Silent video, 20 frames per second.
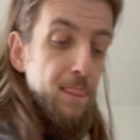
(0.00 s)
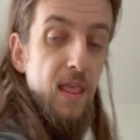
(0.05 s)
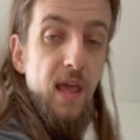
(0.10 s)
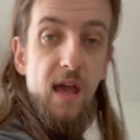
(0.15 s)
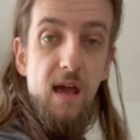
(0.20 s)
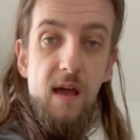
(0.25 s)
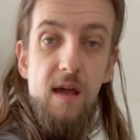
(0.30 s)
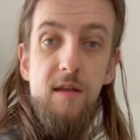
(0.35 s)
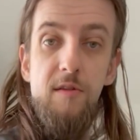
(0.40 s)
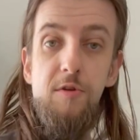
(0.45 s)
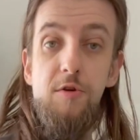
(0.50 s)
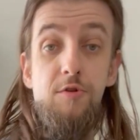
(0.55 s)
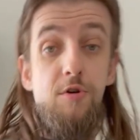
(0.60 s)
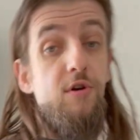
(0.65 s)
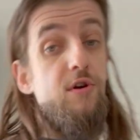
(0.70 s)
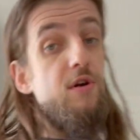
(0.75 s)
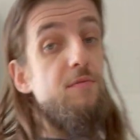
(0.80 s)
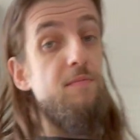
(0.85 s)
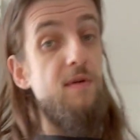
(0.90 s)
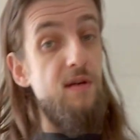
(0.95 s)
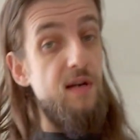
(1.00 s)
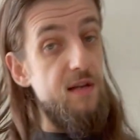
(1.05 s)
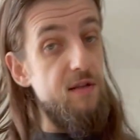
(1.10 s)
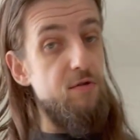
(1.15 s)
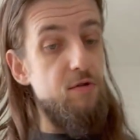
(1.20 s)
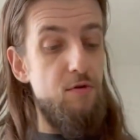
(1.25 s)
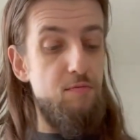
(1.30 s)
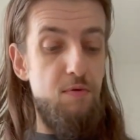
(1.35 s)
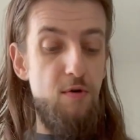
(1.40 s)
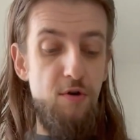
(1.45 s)
and you're gonna be a
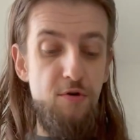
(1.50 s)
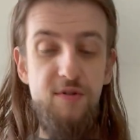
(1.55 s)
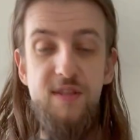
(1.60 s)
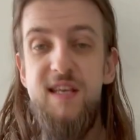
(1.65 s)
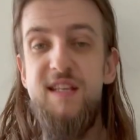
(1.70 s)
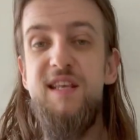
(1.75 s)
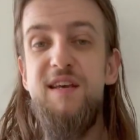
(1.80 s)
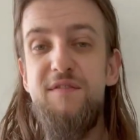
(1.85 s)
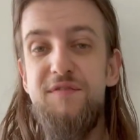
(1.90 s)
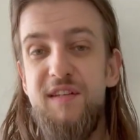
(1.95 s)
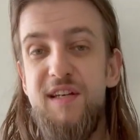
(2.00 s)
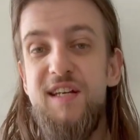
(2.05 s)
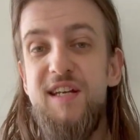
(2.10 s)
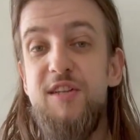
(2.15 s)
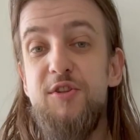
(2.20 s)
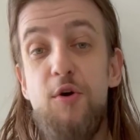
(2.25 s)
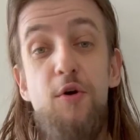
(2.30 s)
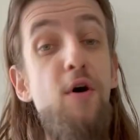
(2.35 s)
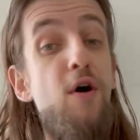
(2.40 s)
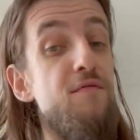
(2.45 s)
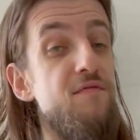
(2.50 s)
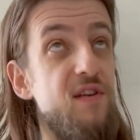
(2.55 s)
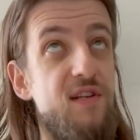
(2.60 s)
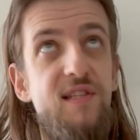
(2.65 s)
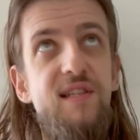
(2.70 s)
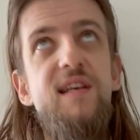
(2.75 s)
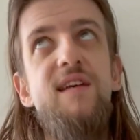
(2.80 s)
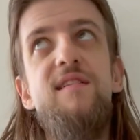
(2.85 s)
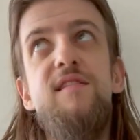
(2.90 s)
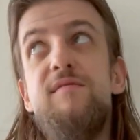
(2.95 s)
little bloated after it.
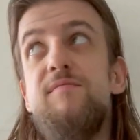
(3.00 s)
Obviously at